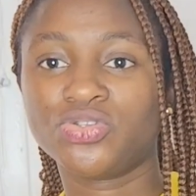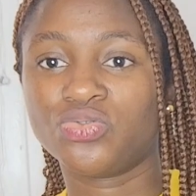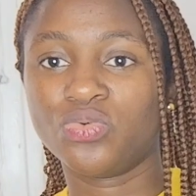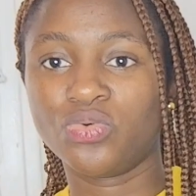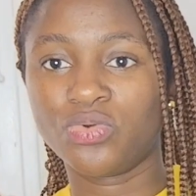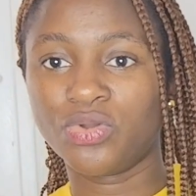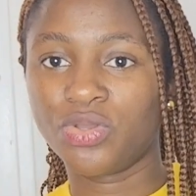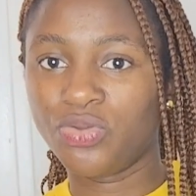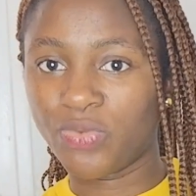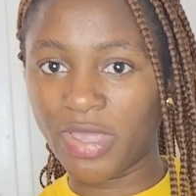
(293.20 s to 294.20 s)
to
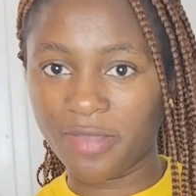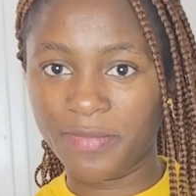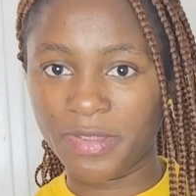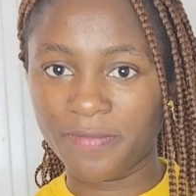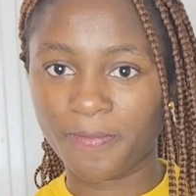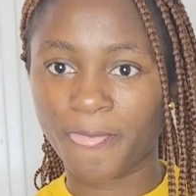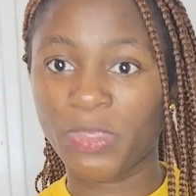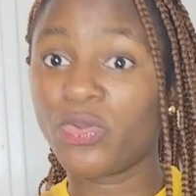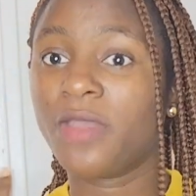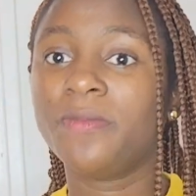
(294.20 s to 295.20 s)
UAB.
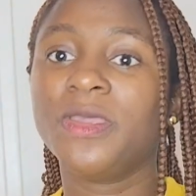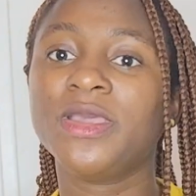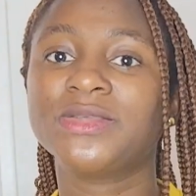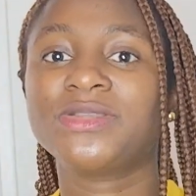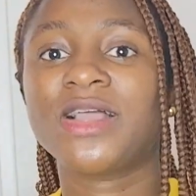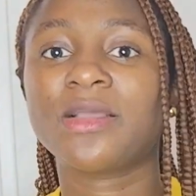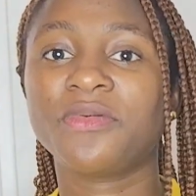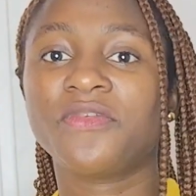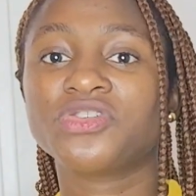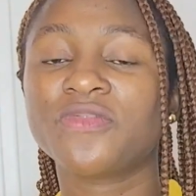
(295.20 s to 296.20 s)
UAB is an
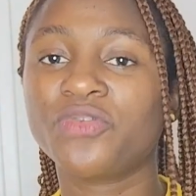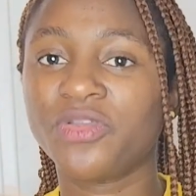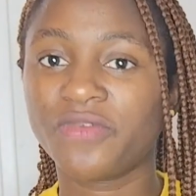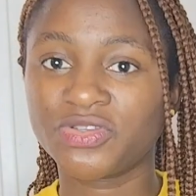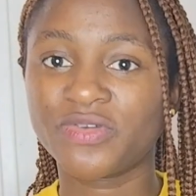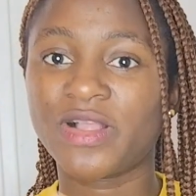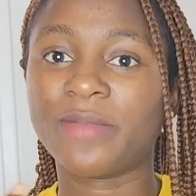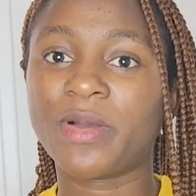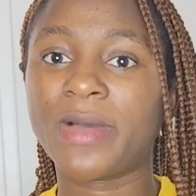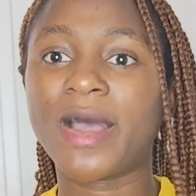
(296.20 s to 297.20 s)
abbreviation for University of
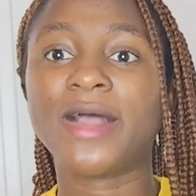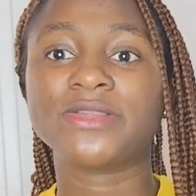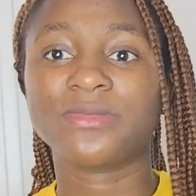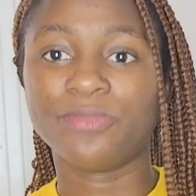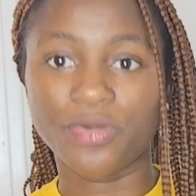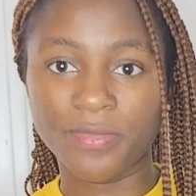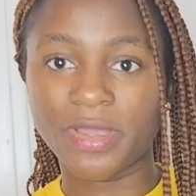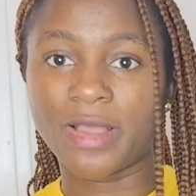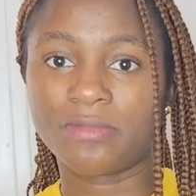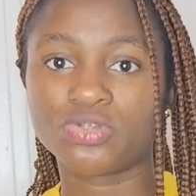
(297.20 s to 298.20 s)
Alabama at
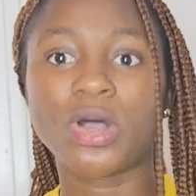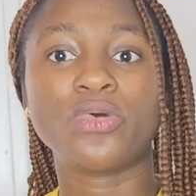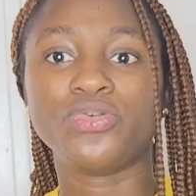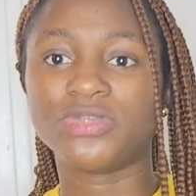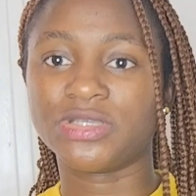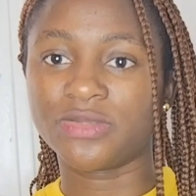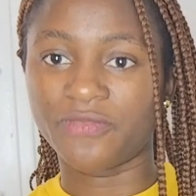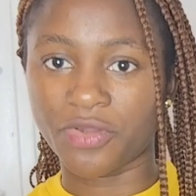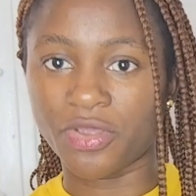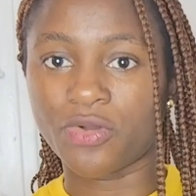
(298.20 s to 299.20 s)
Birmingham, so I'll use it
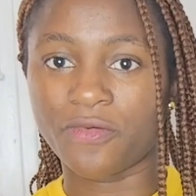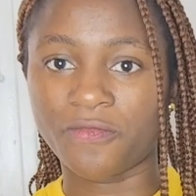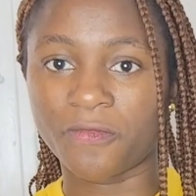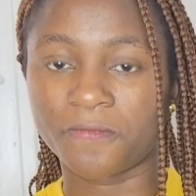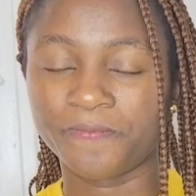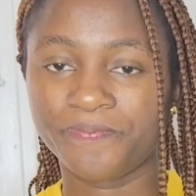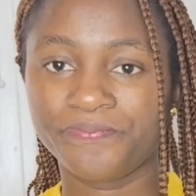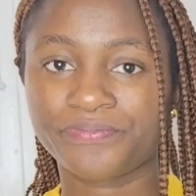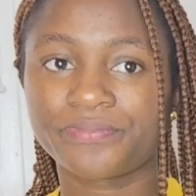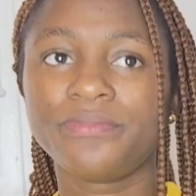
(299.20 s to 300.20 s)
very often.
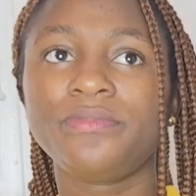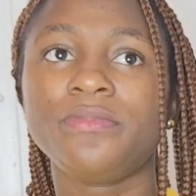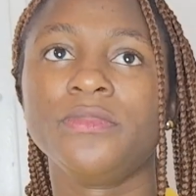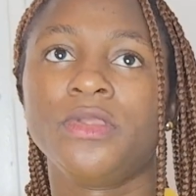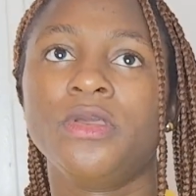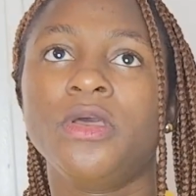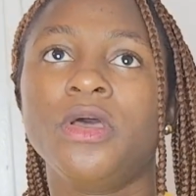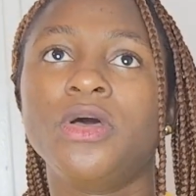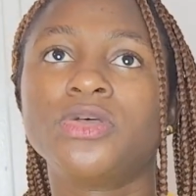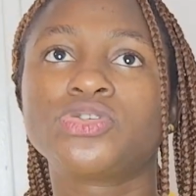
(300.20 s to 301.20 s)

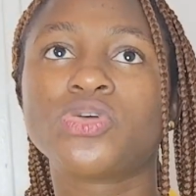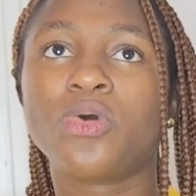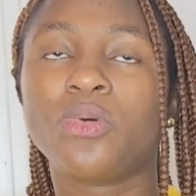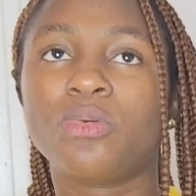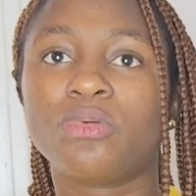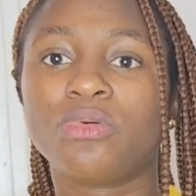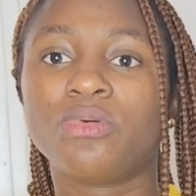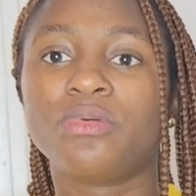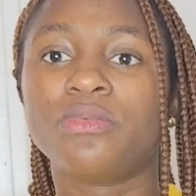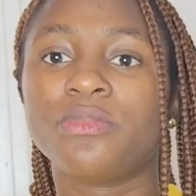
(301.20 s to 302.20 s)
So
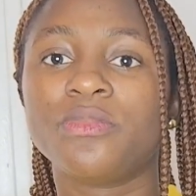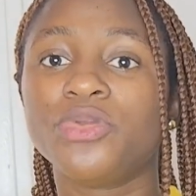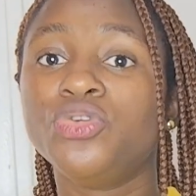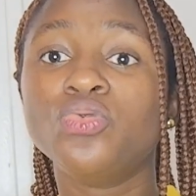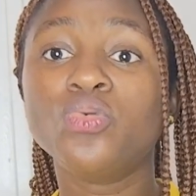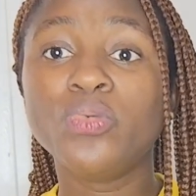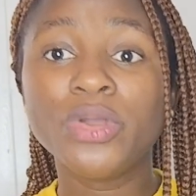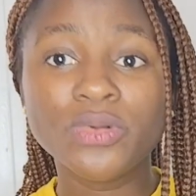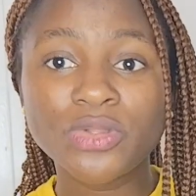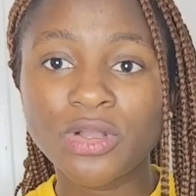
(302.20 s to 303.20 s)
you
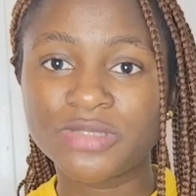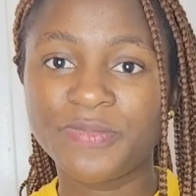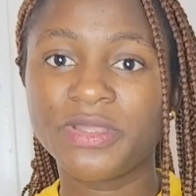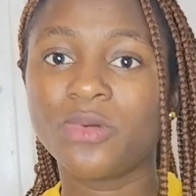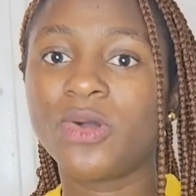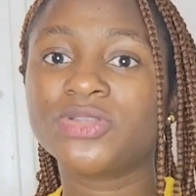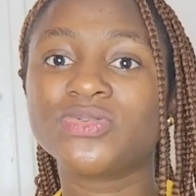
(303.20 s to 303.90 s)
will not be the one